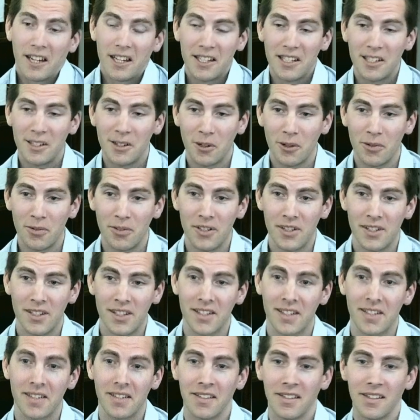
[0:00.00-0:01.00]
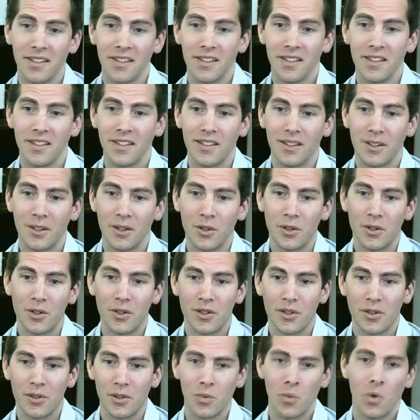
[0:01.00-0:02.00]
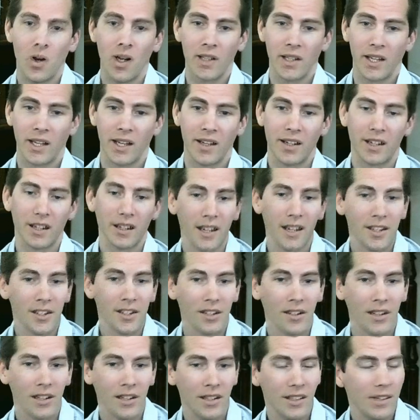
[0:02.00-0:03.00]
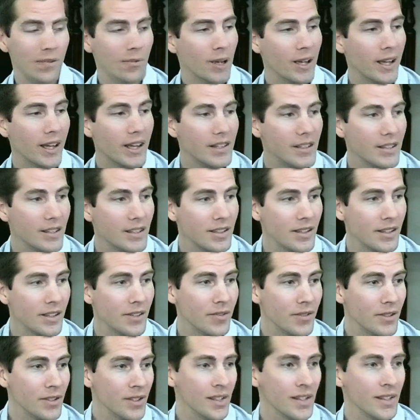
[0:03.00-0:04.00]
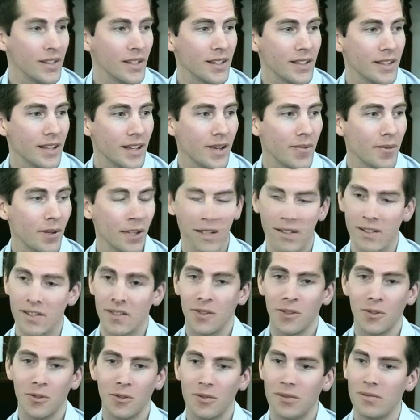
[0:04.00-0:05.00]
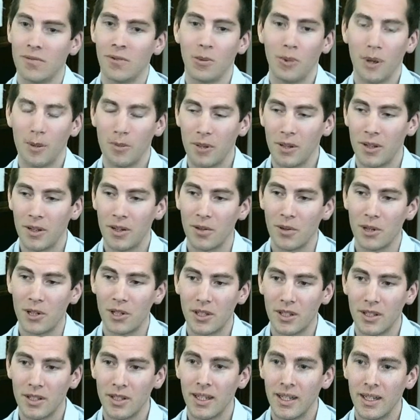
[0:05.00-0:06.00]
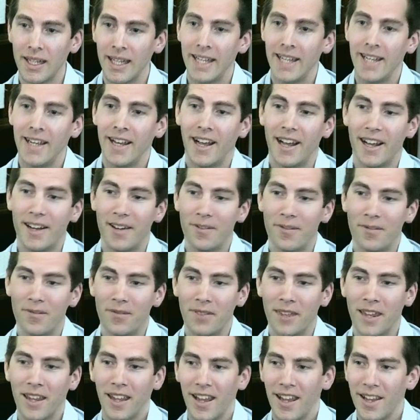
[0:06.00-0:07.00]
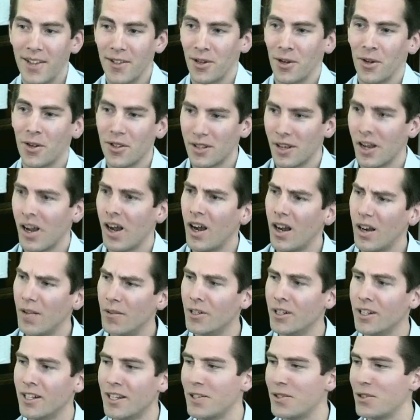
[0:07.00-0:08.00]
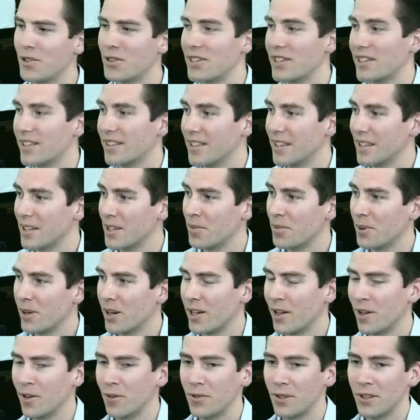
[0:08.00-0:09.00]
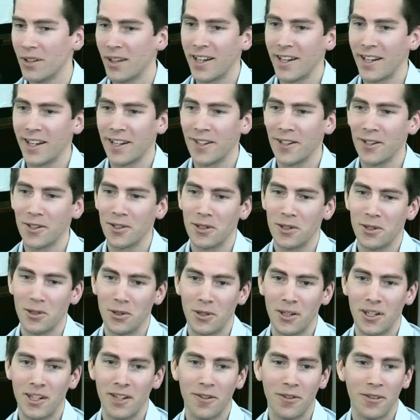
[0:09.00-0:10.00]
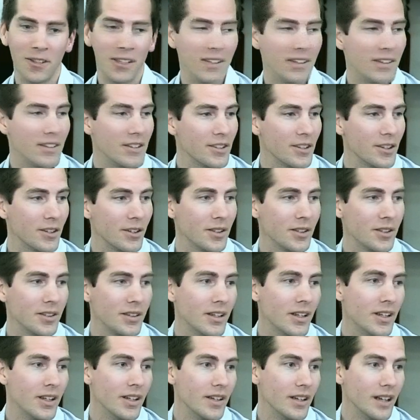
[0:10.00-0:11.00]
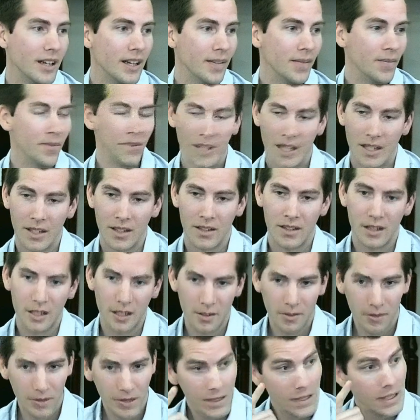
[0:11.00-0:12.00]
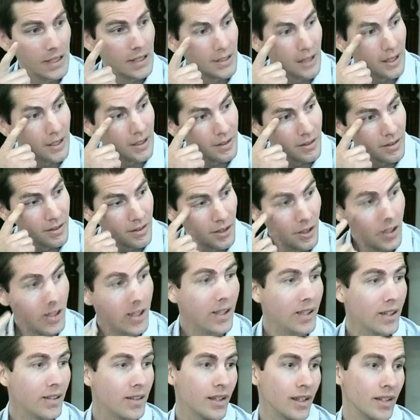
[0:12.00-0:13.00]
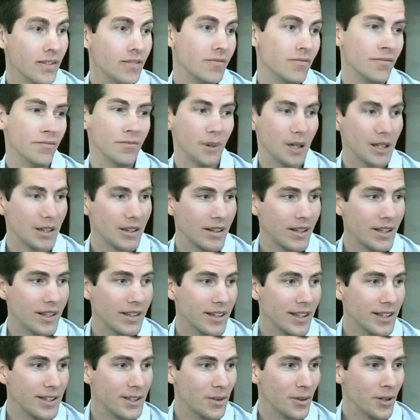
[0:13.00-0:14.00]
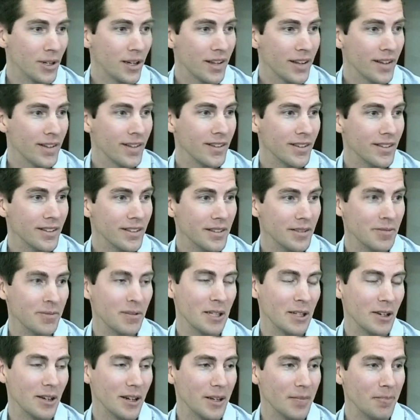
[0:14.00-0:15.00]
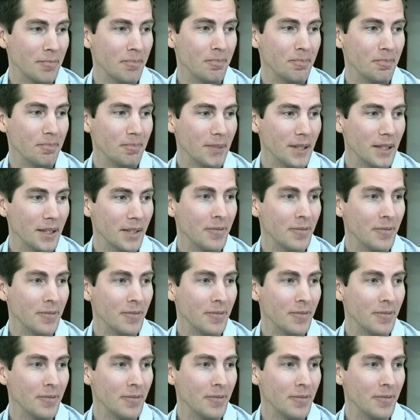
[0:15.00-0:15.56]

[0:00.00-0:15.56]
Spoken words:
I did know physics in the course. There was one calculation I did in my HSC physics exam. I can still remember the question. And so I was like, oh, I'm really interested in this, but I don't feel like I got to do any of it. Mm. So. Then did physics at uni, and then one thing led to another, and here I am. Yeah.